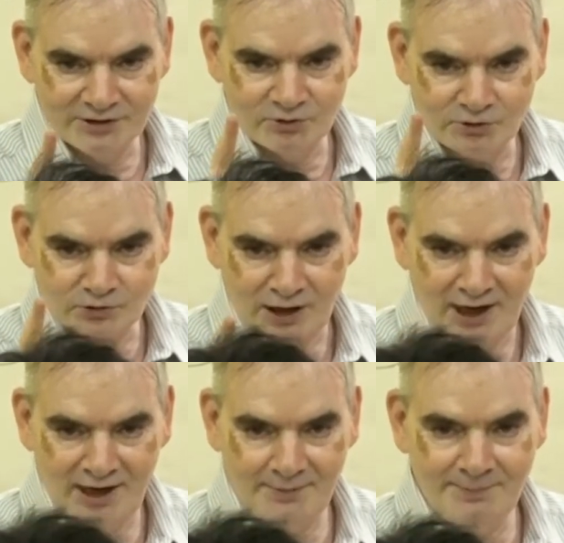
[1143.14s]
what
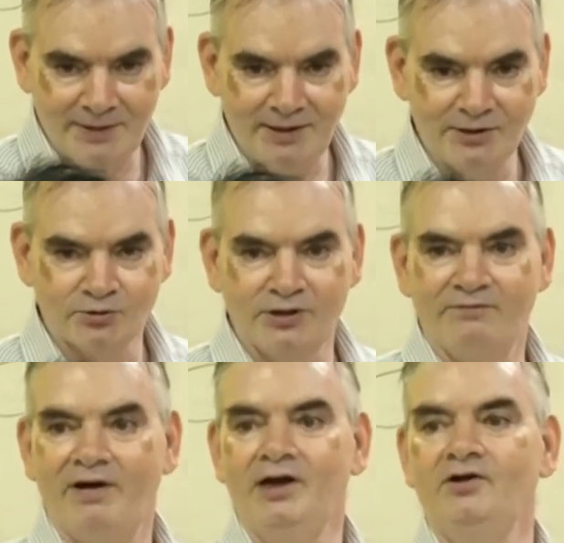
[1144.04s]
is going to
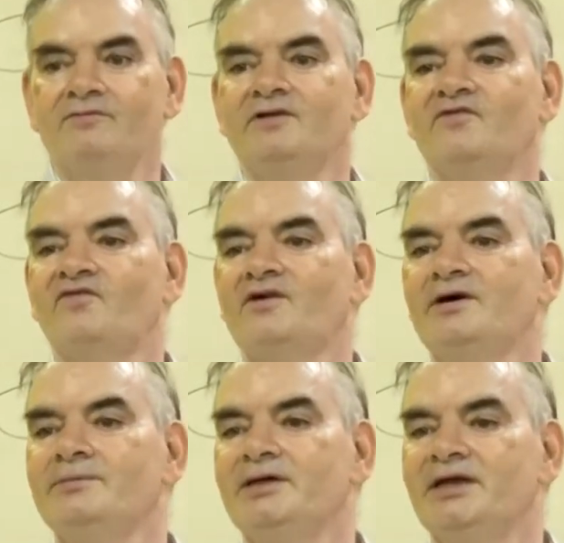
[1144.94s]
happen to the value
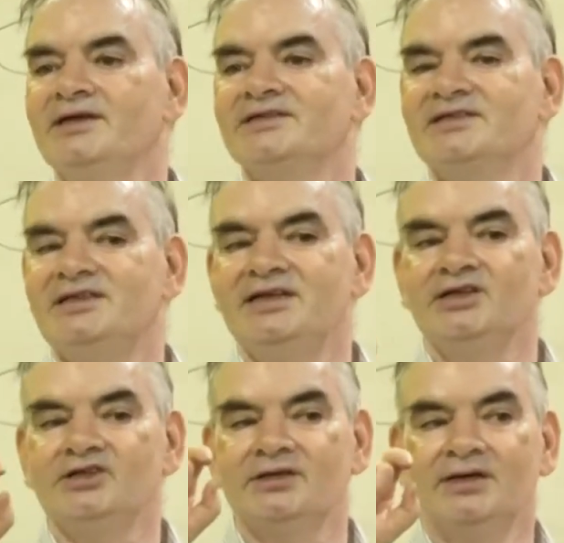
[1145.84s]
of the firm
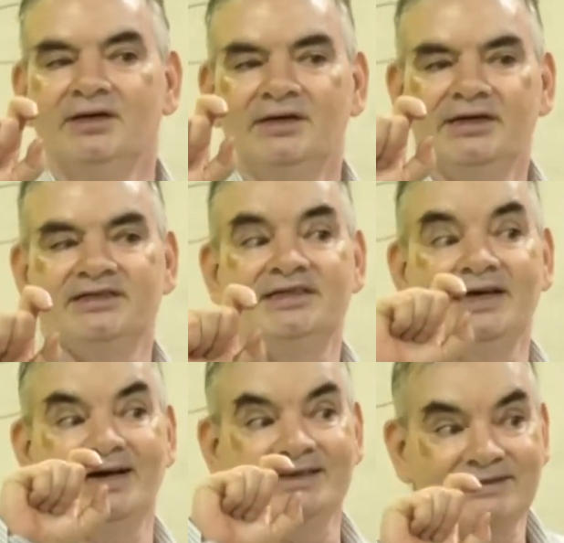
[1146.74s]
is the
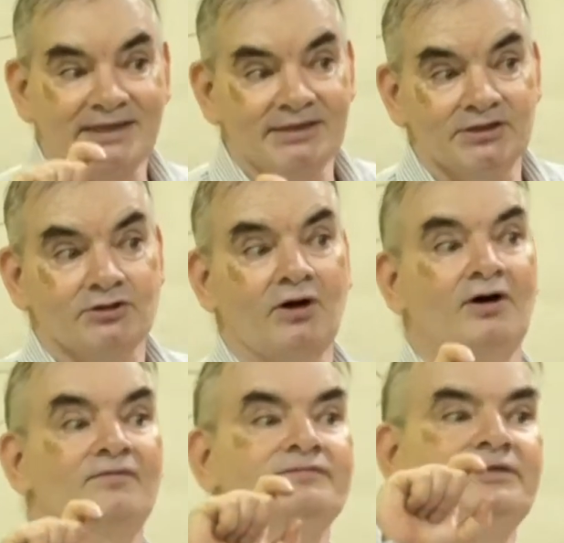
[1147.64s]

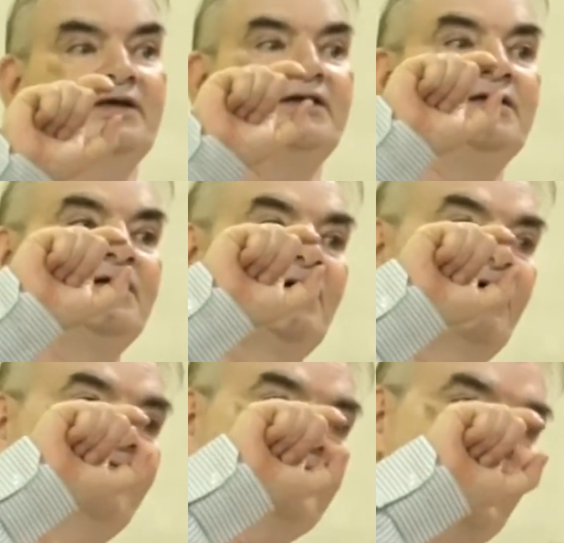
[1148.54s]
essence of
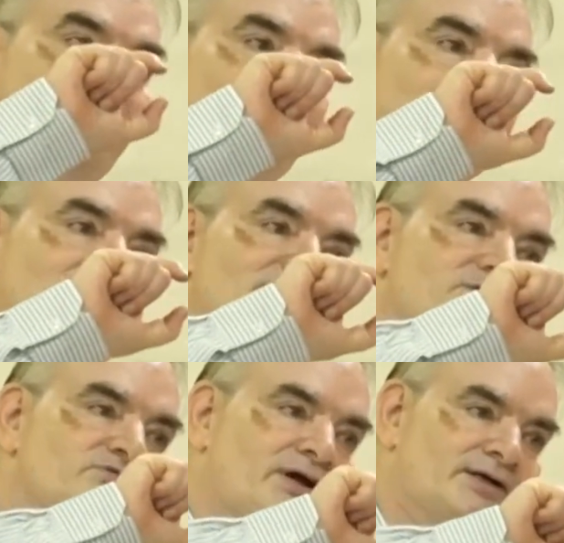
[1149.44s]
theory of
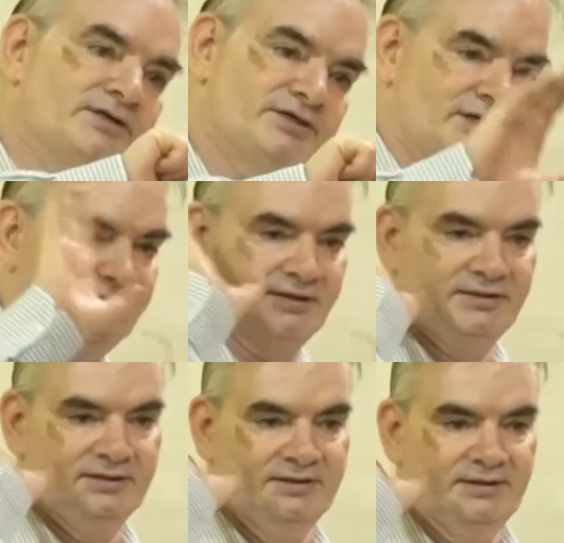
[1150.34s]
capital
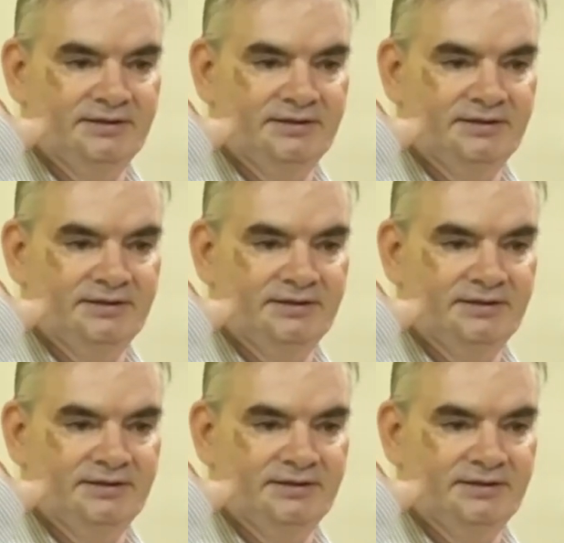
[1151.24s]
structure.